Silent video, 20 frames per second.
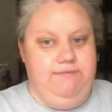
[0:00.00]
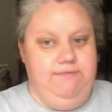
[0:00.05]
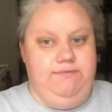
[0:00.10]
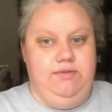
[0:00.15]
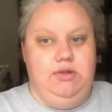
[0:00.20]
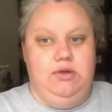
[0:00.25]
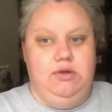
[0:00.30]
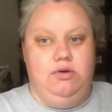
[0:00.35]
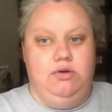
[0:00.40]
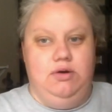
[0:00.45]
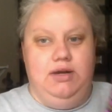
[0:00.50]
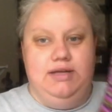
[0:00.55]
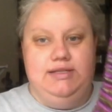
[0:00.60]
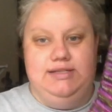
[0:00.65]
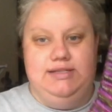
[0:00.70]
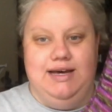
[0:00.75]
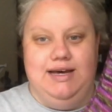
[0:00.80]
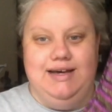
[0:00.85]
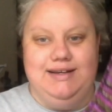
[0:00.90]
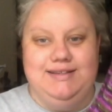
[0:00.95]
Flora
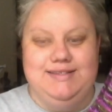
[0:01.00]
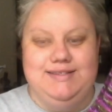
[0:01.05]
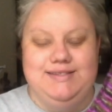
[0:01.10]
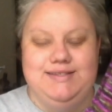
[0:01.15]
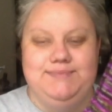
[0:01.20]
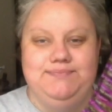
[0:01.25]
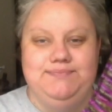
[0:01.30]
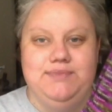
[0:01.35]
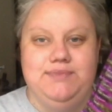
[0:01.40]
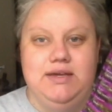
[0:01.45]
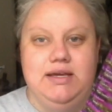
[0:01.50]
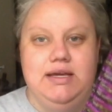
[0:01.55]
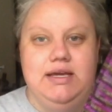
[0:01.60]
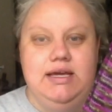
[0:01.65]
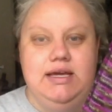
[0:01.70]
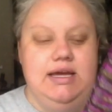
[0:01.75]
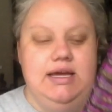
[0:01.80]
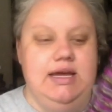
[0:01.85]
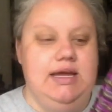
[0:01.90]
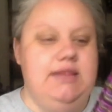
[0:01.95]
socks,
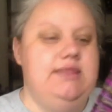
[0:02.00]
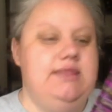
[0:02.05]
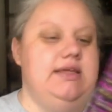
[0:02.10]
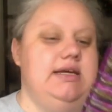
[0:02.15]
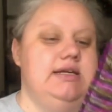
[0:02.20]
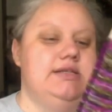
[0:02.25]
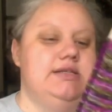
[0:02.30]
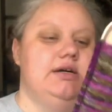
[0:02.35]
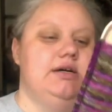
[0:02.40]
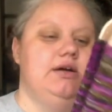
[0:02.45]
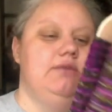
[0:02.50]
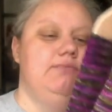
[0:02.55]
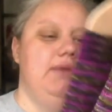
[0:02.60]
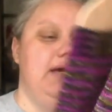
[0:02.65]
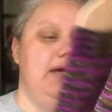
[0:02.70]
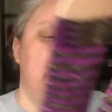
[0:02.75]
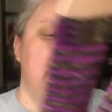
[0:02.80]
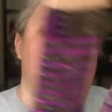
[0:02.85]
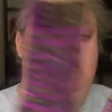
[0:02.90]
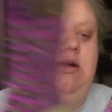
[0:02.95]
and these are
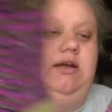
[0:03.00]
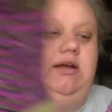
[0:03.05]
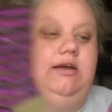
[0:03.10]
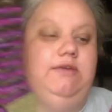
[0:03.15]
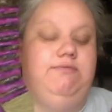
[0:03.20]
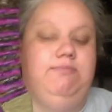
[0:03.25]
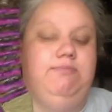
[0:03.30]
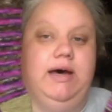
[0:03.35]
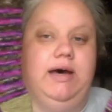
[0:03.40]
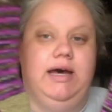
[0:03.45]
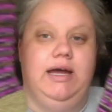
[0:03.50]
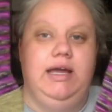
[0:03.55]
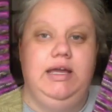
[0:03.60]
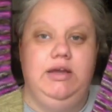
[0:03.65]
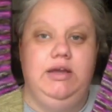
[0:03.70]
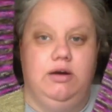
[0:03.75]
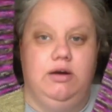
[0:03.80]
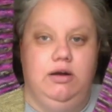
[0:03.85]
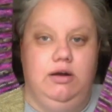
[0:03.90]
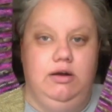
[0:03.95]
made out of my
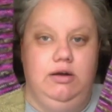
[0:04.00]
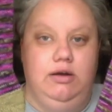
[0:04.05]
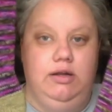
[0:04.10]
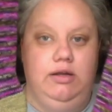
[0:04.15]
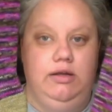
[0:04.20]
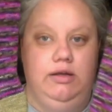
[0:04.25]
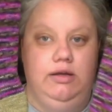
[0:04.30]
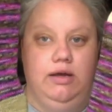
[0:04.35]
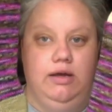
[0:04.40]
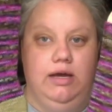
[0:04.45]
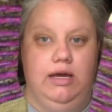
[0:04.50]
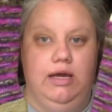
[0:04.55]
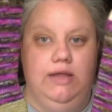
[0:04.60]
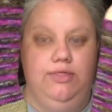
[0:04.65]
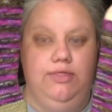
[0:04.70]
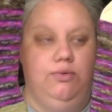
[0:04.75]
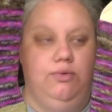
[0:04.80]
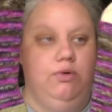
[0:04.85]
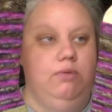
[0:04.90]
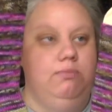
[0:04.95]
yarn,
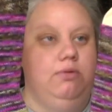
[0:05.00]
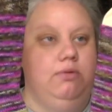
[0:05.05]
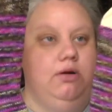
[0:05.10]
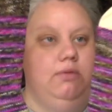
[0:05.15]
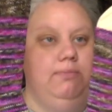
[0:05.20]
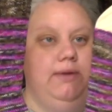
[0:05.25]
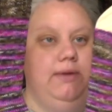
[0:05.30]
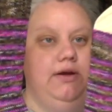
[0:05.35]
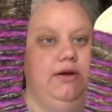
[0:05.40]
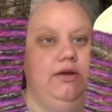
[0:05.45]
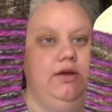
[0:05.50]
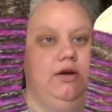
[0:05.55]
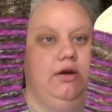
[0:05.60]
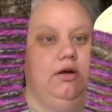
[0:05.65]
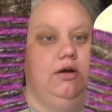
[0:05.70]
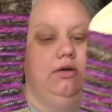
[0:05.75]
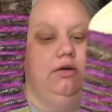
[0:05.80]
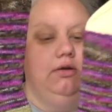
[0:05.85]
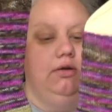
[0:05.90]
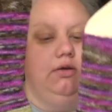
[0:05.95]
Thornbird Bear
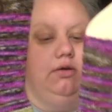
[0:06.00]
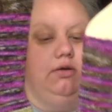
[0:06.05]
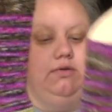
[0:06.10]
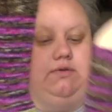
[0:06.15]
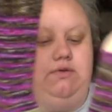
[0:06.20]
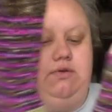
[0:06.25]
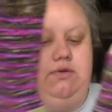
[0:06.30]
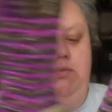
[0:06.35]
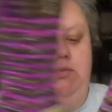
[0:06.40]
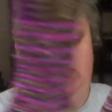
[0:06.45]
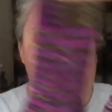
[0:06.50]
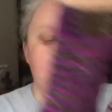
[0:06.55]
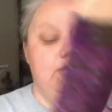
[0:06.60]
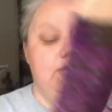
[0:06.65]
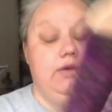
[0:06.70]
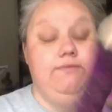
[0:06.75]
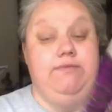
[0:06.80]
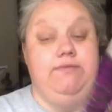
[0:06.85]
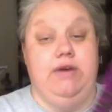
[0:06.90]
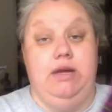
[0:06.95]
Yarn, which you
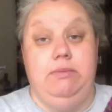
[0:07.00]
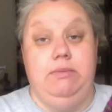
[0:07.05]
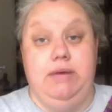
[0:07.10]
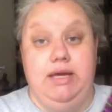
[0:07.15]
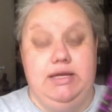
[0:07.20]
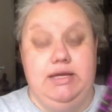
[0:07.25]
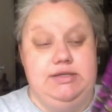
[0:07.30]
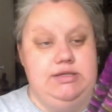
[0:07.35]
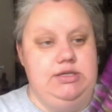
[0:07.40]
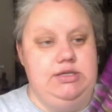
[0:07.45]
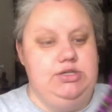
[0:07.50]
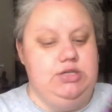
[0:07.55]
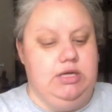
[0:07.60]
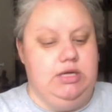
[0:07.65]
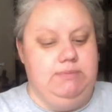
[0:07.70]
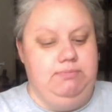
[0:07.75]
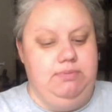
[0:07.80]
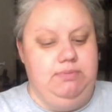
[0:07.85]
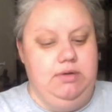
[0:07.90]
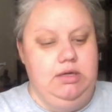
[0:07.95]
can find my Etsy
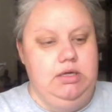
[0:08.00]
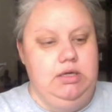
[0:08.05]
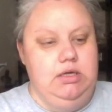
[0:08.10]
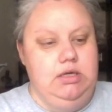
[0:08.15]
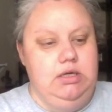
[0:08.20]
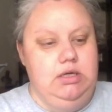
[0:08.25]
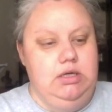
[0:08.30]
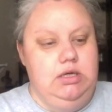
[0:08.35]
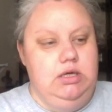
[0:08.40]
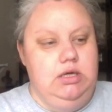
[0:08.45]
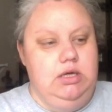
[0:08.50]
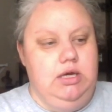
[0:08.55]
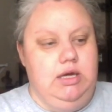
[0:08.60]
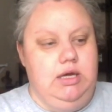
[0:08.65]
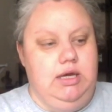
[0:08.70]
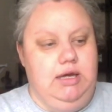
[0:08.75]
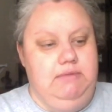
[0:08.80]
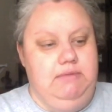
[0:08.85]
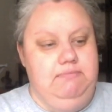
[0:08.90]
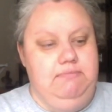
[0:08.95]
shop
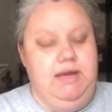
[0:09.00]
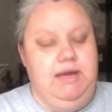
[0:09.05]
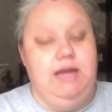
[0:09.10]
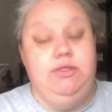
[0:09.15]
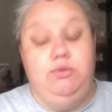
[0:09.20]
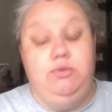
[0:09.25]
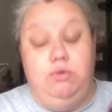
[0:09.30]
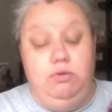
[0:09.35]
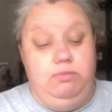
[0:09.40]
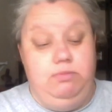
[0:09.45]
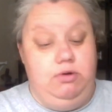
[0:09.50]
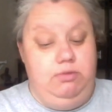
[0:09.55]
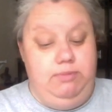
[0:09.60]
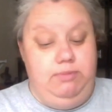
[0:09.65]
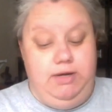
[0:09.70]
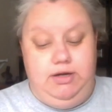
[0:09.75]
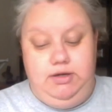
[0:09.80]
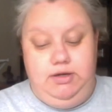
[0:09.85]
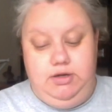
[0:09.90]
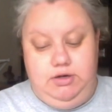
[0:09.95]
at Thornbird
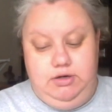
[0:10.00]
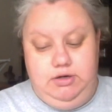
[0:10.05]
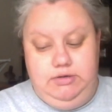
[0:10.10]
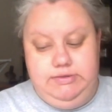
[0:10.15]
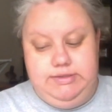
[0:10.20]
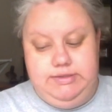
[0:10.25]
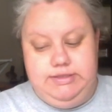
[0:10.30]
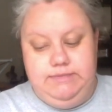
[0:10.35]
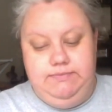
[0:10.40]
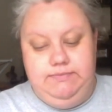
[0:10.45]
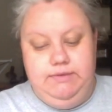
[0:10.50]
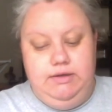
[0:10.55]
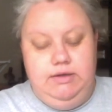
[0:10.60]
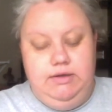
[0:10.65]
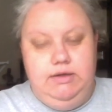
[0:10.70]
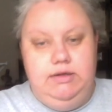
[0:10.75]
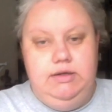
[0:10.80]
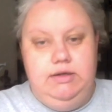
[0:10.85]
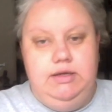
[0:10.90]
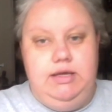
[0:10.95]
Bear Yarns.
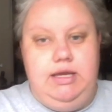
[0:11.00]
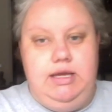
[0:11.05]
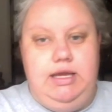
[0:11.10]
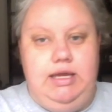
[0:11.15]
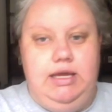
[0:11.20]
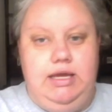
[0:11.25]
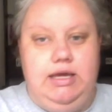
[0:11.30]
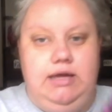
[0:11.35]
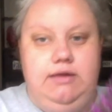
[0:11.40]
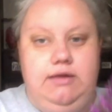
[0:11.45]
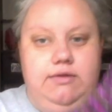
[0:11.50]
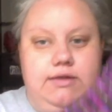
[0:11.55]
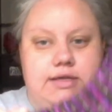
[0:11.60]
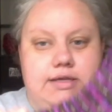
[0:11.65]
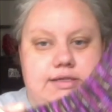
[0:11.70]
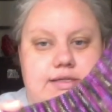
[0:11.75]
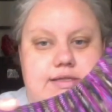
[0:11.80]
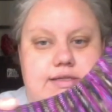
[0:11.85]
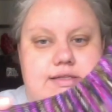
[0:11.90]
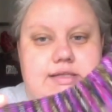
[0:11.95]
And
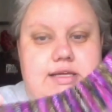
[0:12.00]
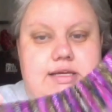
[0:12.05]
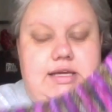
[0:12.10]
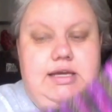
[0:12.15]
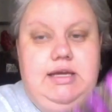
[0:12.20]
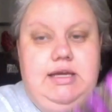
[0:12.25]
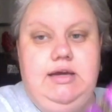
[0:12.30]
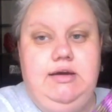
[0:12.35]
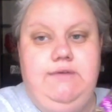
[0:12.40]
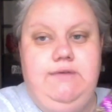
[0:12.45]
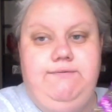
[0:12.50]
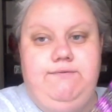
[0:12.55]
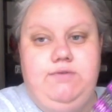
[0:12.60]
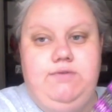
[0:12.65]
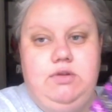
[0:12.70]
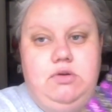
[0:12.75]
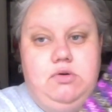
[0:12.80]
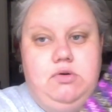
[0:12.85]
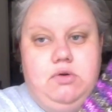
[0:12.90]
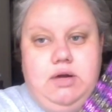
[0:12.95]
this is the
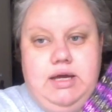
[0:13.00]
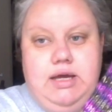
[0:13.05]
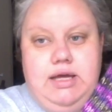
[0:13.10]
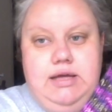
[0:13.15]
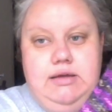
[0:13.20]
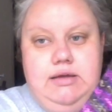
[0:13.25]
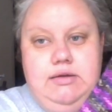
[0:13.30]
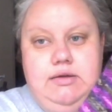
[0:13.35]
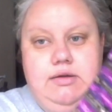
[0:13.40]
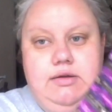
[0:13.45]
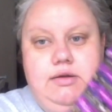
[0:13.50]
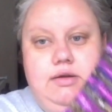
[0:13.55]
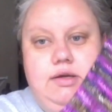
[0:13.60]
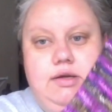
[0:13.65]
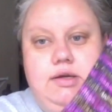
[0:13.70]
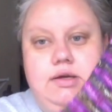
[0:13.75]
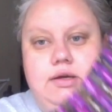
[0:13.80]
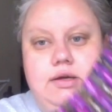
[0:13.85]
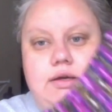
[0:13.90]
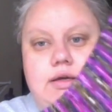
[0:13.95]
Flora
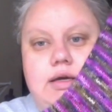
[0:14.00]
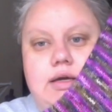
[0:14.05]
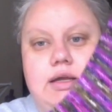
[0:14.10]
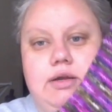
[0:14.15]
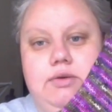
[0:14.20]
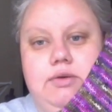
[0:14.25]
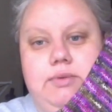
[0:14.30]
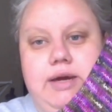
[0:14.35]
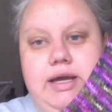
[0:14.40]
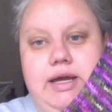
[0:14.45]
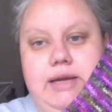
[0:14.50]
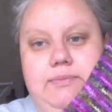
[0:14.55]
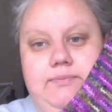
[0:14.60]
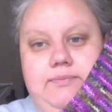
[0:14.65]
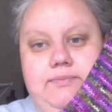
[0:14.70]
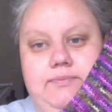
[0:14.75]
colorway.